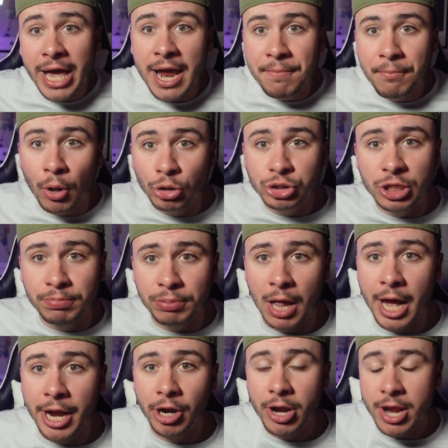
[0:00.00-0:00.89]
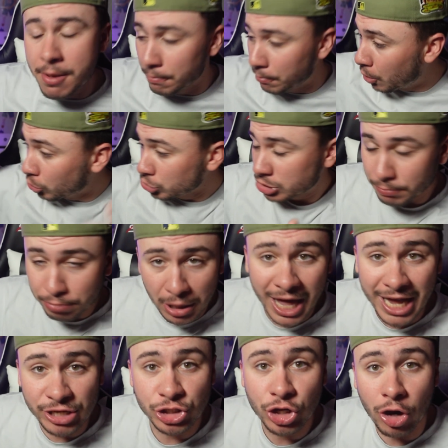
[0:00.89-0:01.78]
a multiplier. It
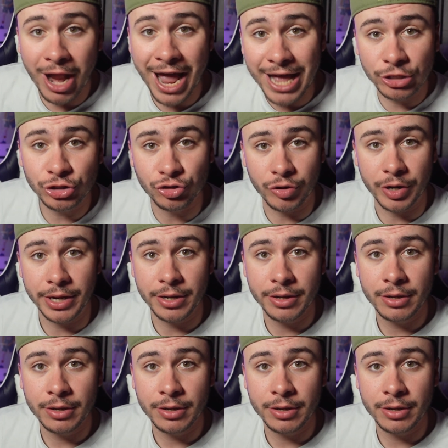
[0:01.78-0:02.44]
multiplies your entry.